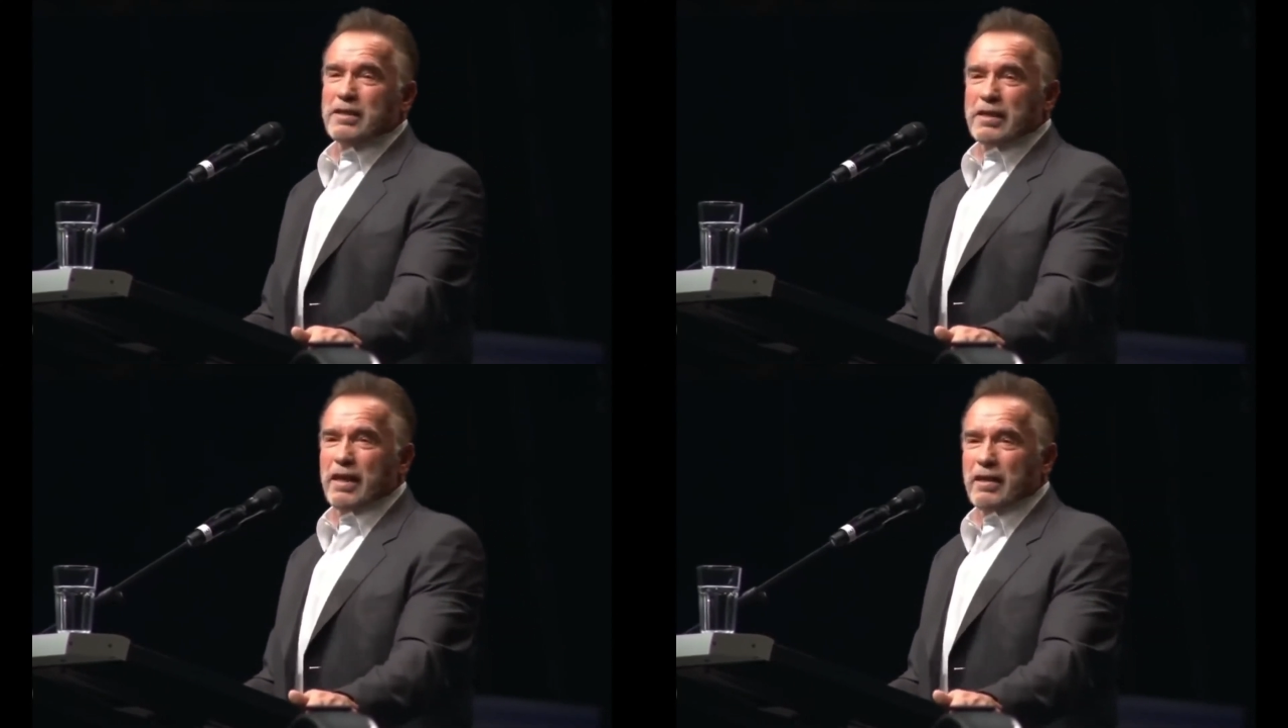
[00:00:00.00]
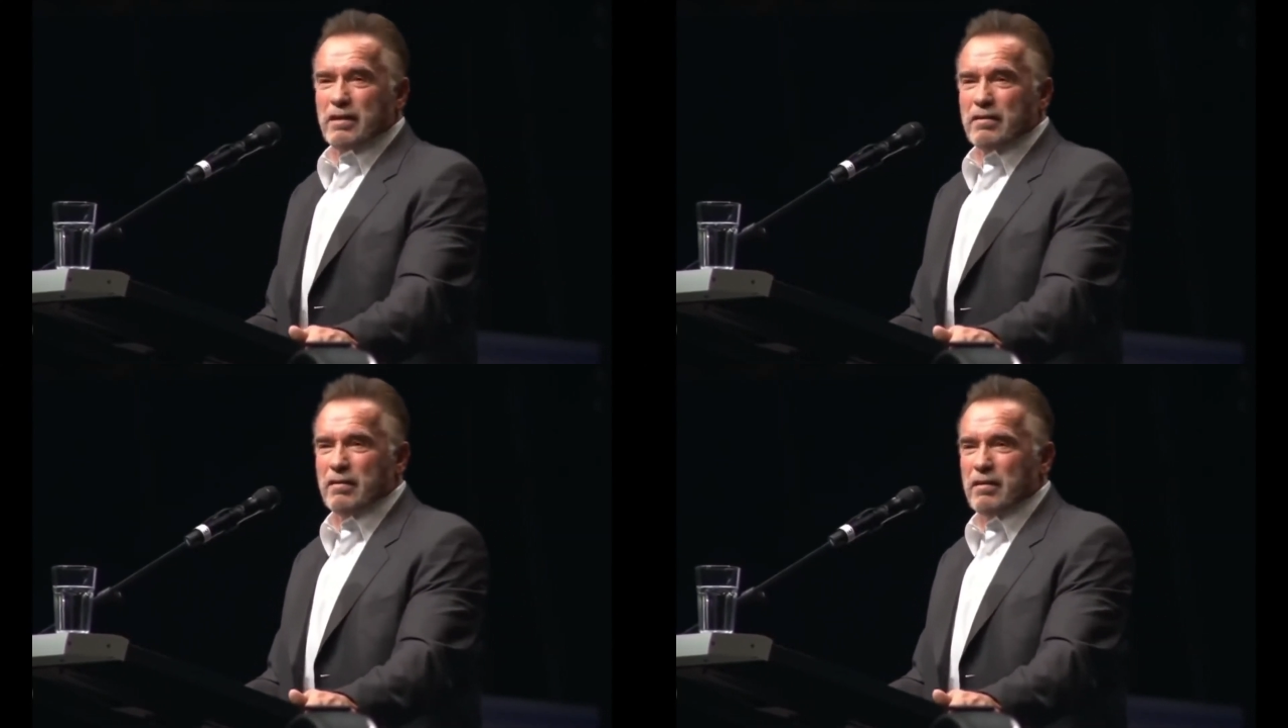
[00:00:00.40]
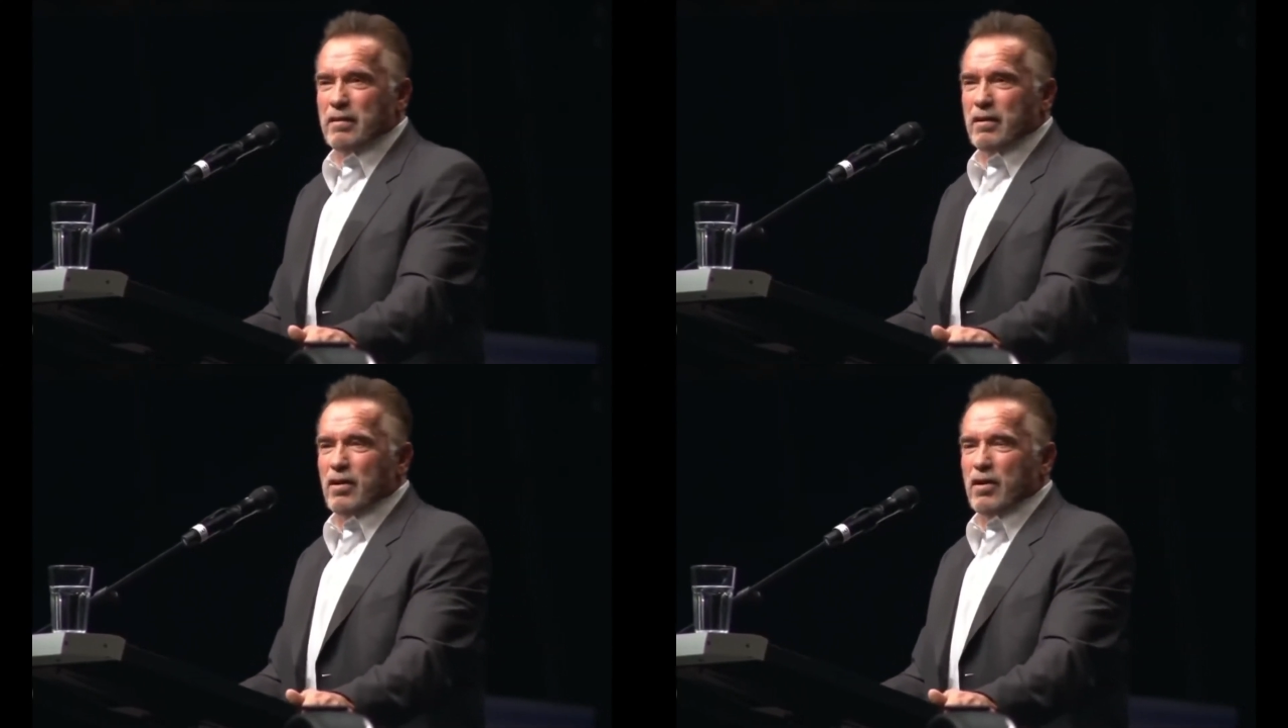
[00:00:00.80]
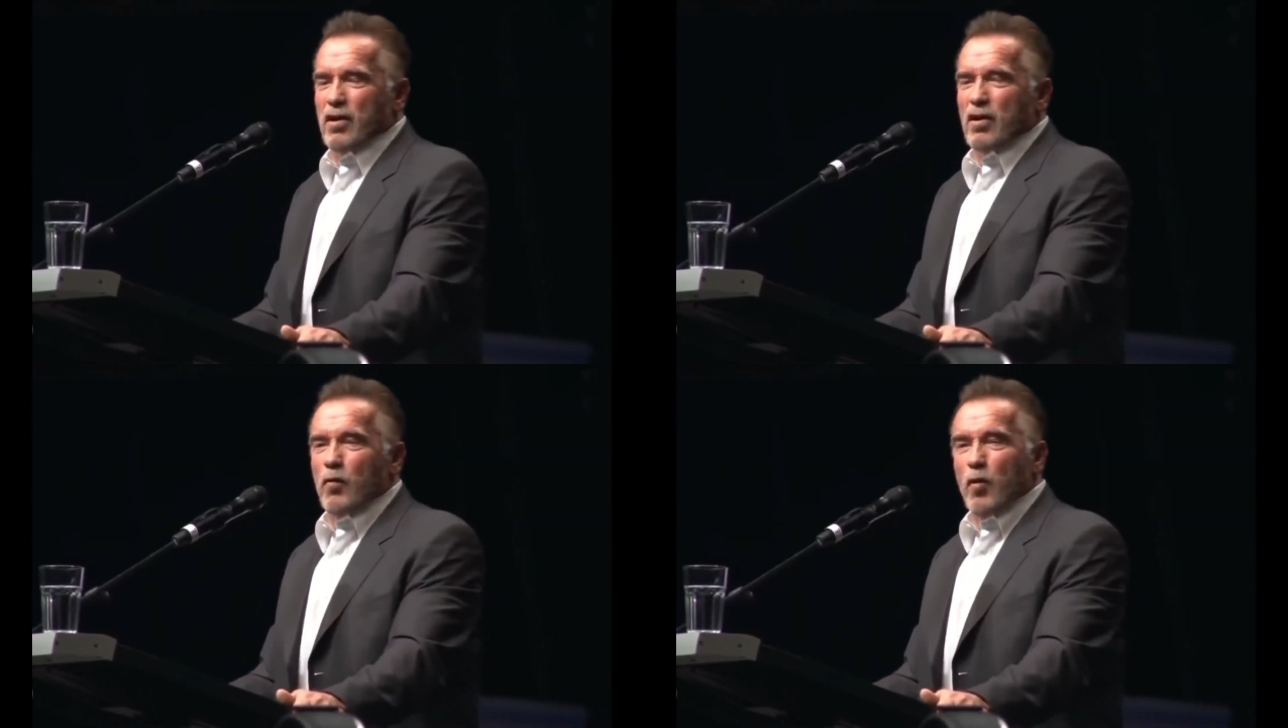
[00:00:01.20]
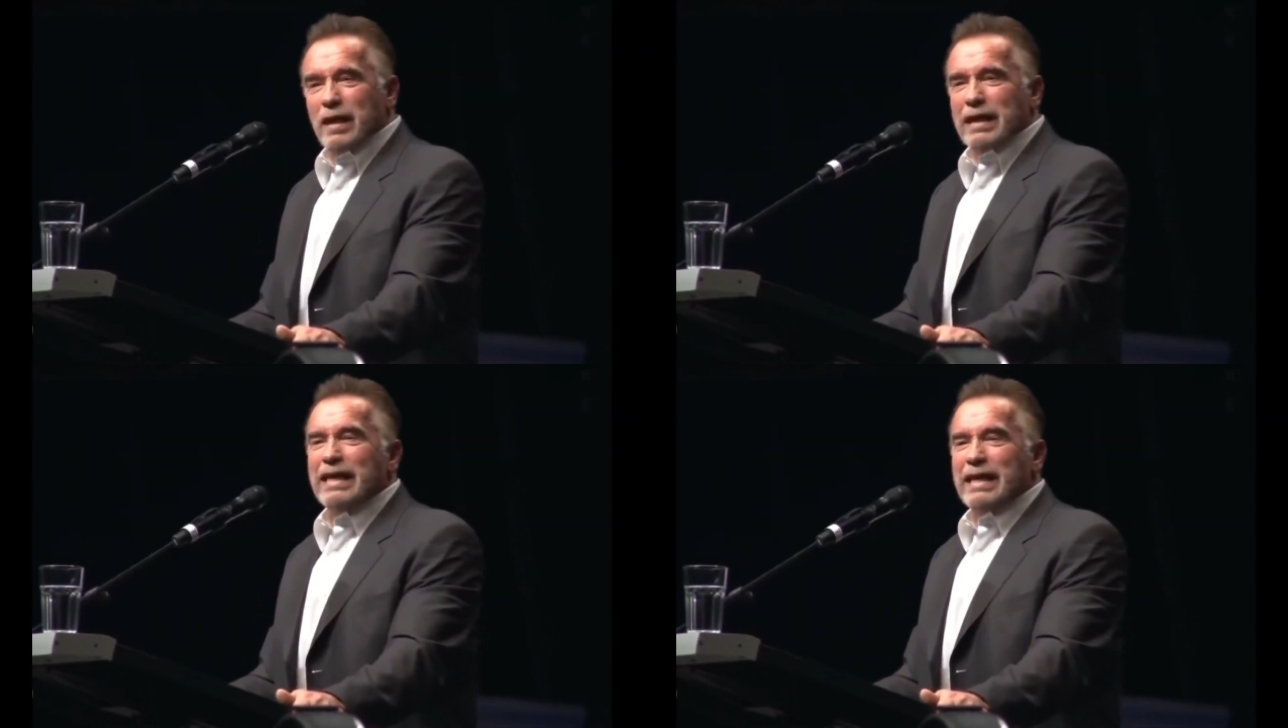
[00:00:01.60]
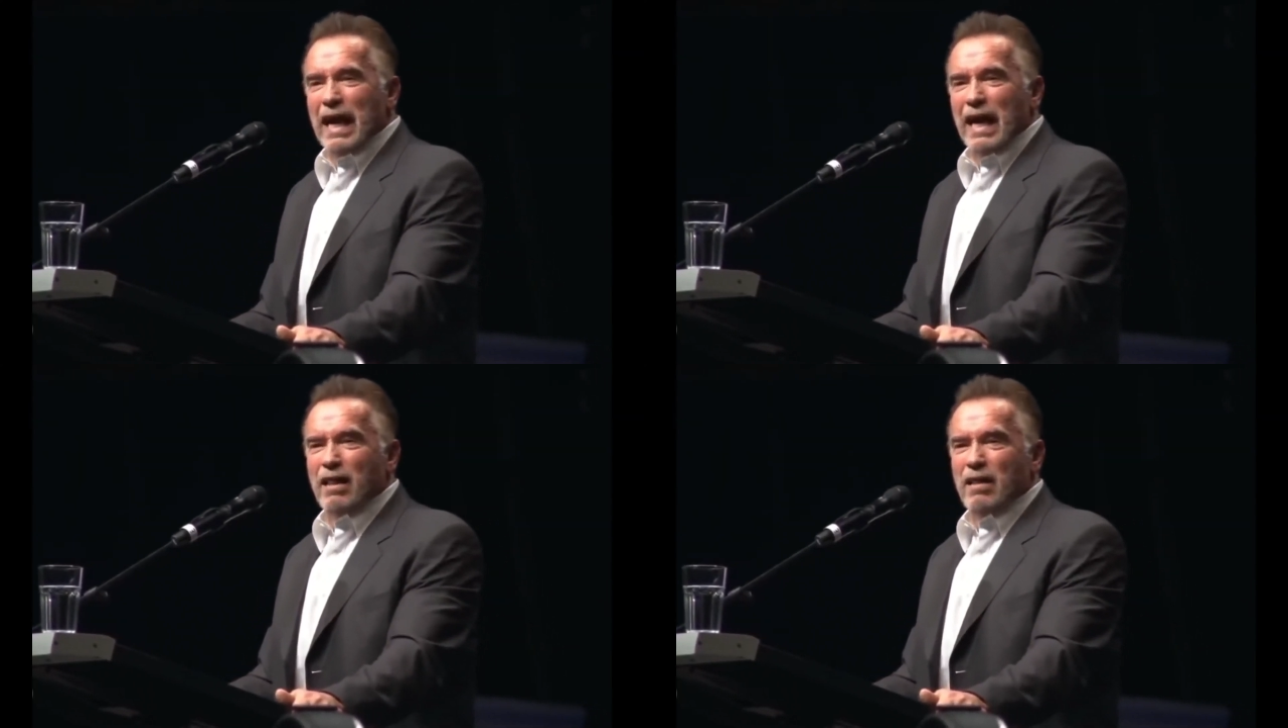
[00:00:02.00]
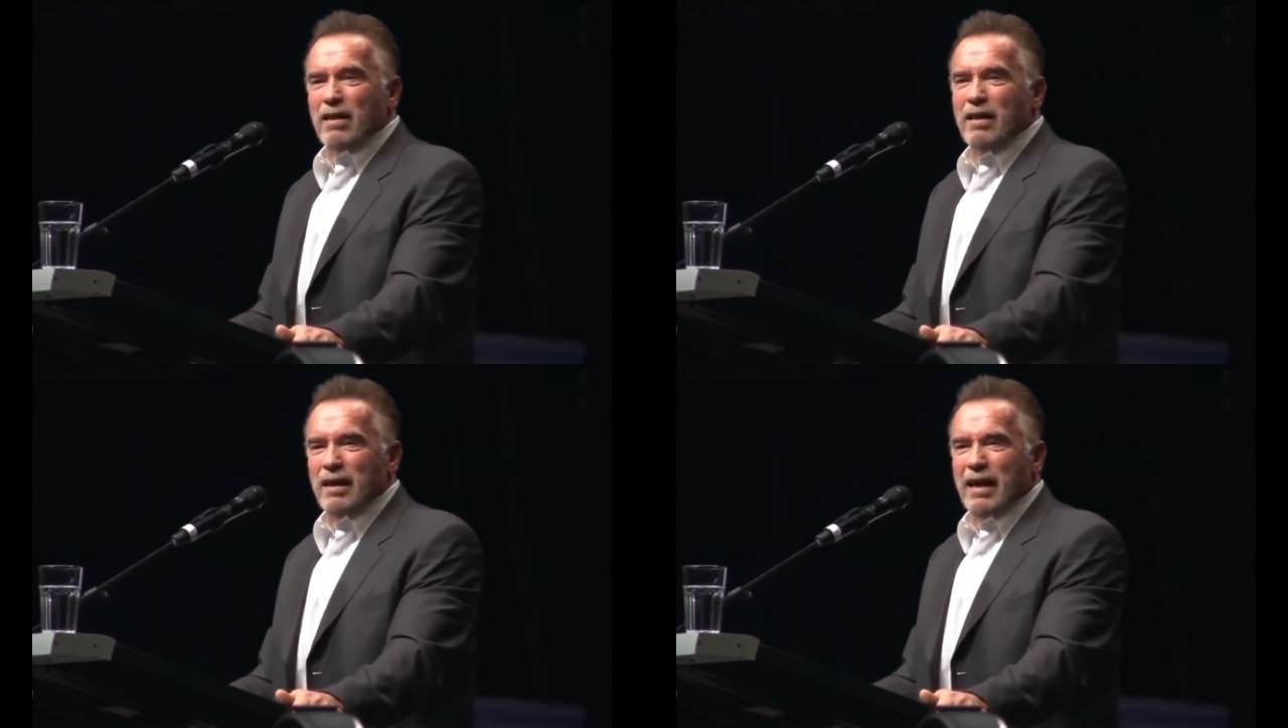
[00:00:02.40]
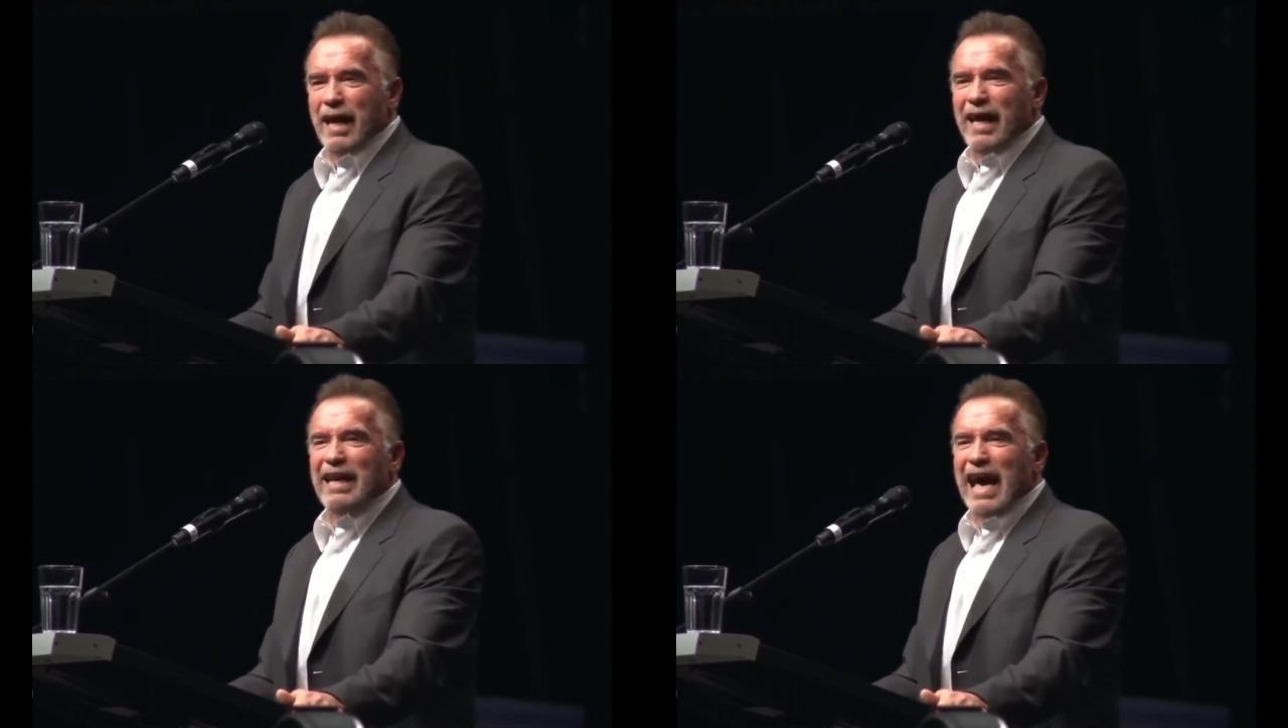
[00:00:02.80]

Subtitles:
said. Work like hell and